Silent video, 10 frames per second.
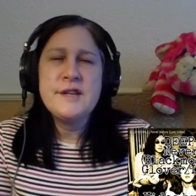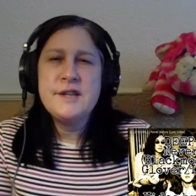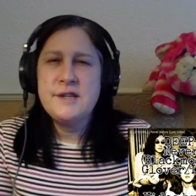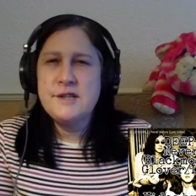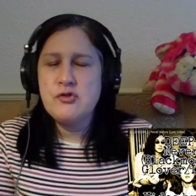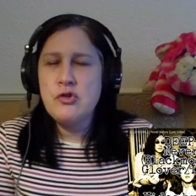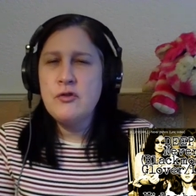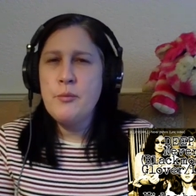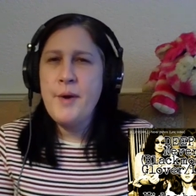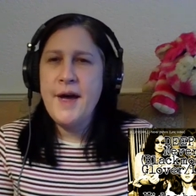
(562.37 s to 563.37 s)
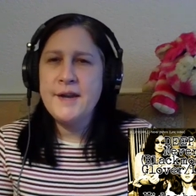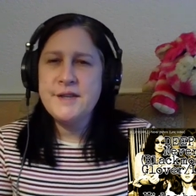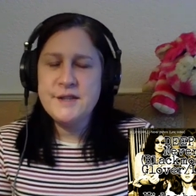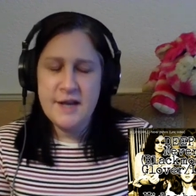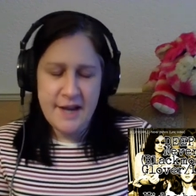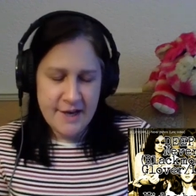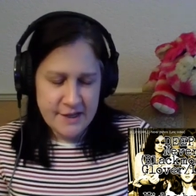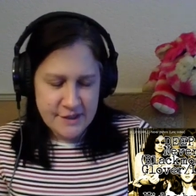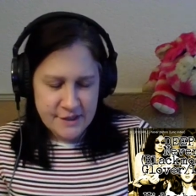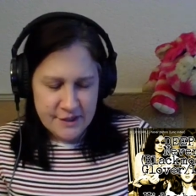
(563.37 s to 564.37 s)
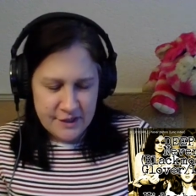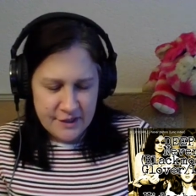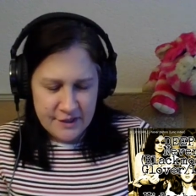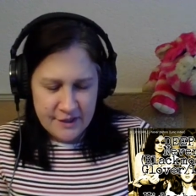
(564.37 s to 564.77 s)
history of the band, and